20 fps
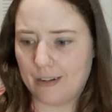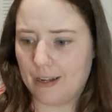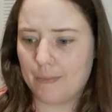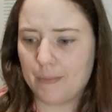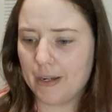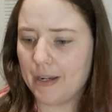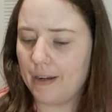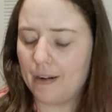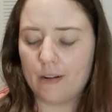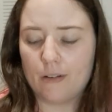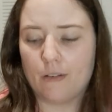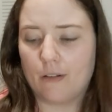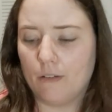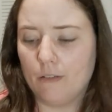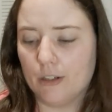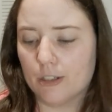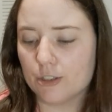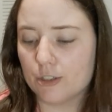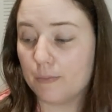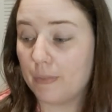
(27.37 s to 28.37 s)
I mean, oh
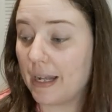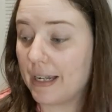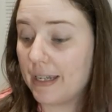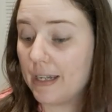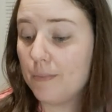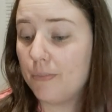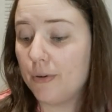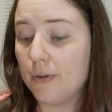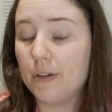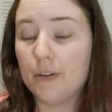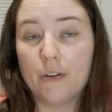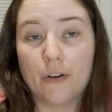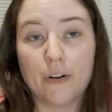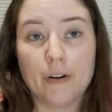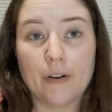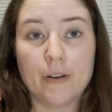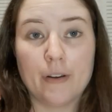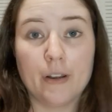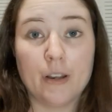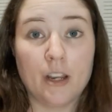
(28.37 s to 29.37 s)
gosh. But I did put
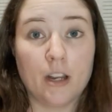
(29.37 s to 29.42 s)
yarn